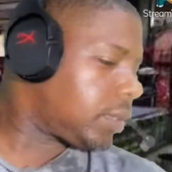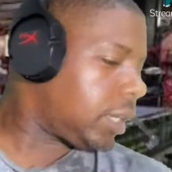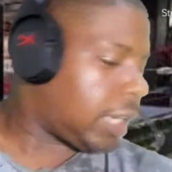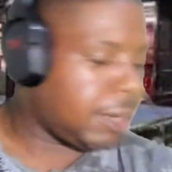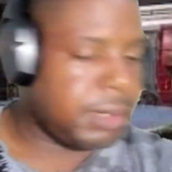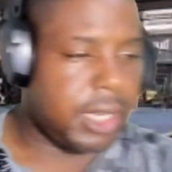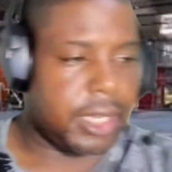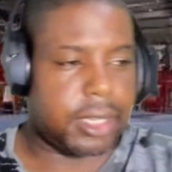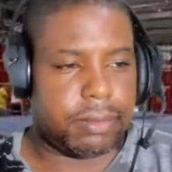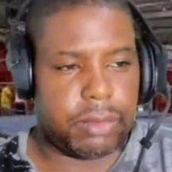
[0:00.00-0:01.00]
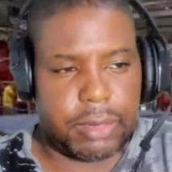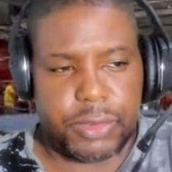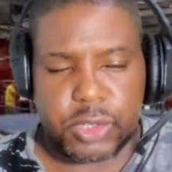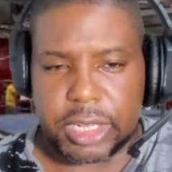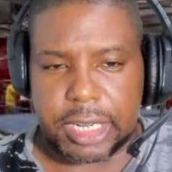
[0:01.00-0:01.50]
And I'm like, well, if you
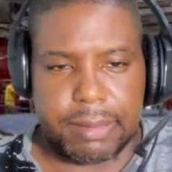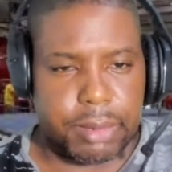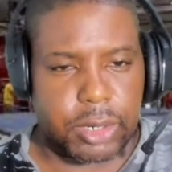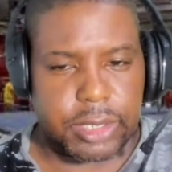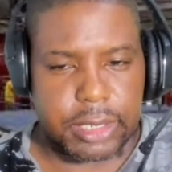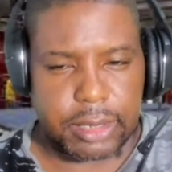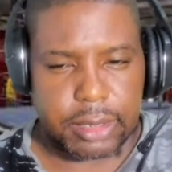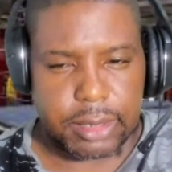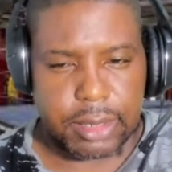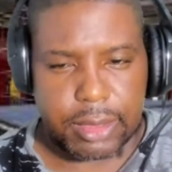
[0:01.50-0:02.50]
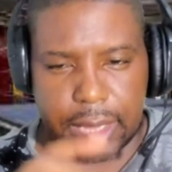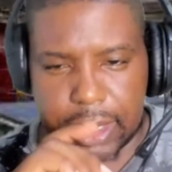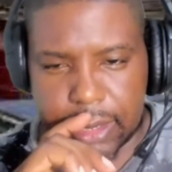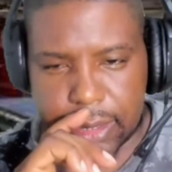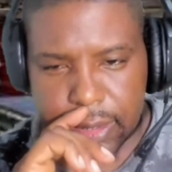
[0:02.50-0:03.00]
study boxing,
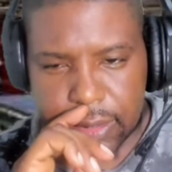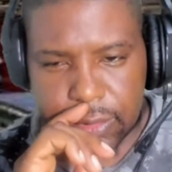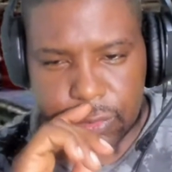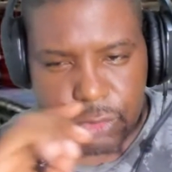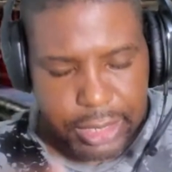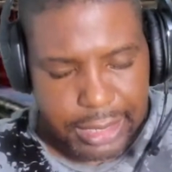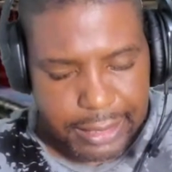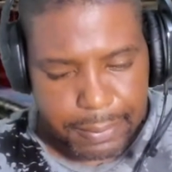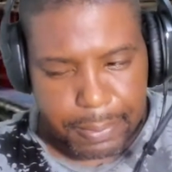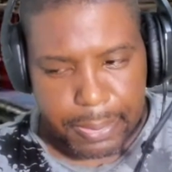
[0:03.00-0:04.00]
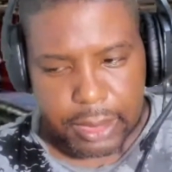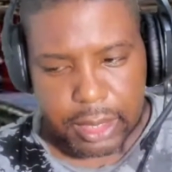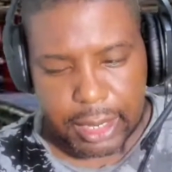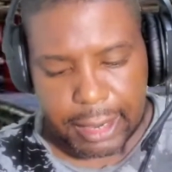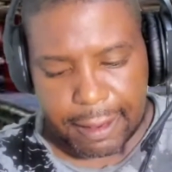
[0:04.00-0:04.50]
then really,
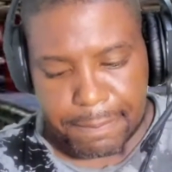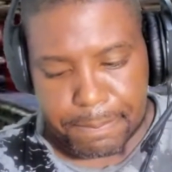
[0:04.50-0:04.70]
you